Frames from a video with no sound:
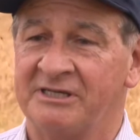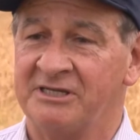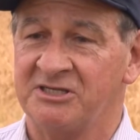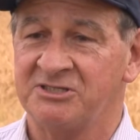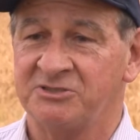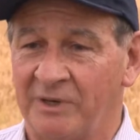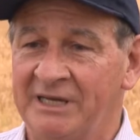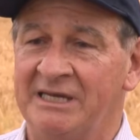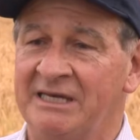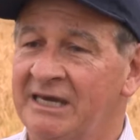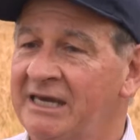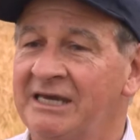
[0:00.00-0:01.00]
that it's 20
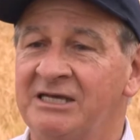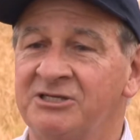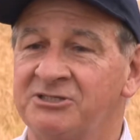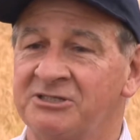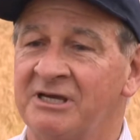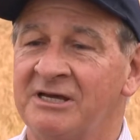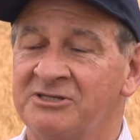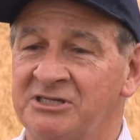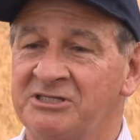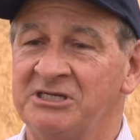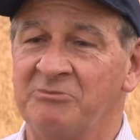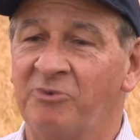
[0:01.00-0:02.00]
years
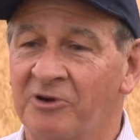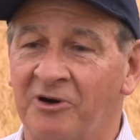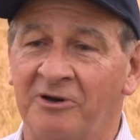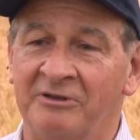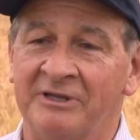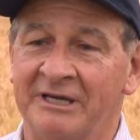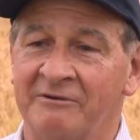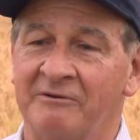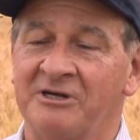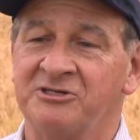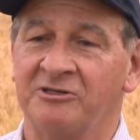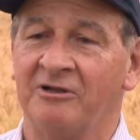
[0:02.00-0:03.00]
since he put on the
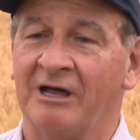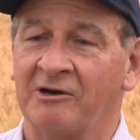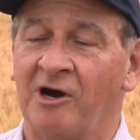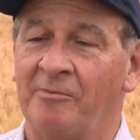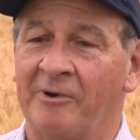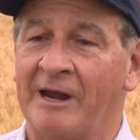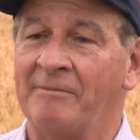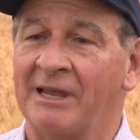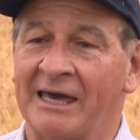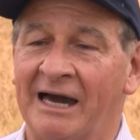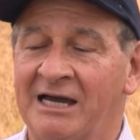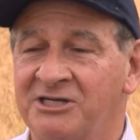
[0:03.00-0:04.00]
original copper
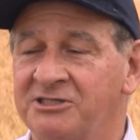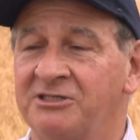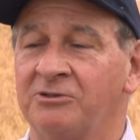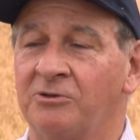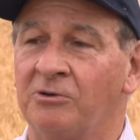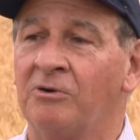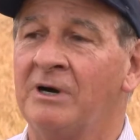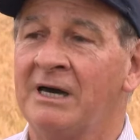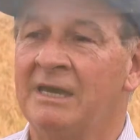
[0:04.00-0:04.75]
application or